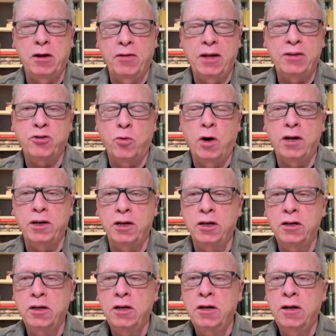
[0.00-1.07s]
That's quite
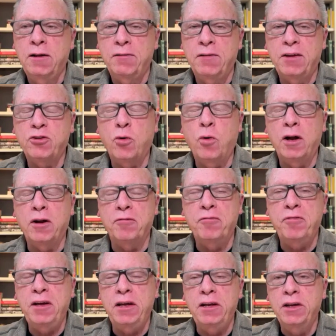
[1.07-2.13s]
a
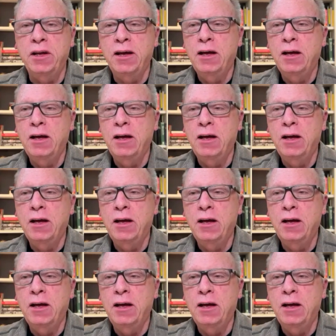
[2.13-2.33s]
feat.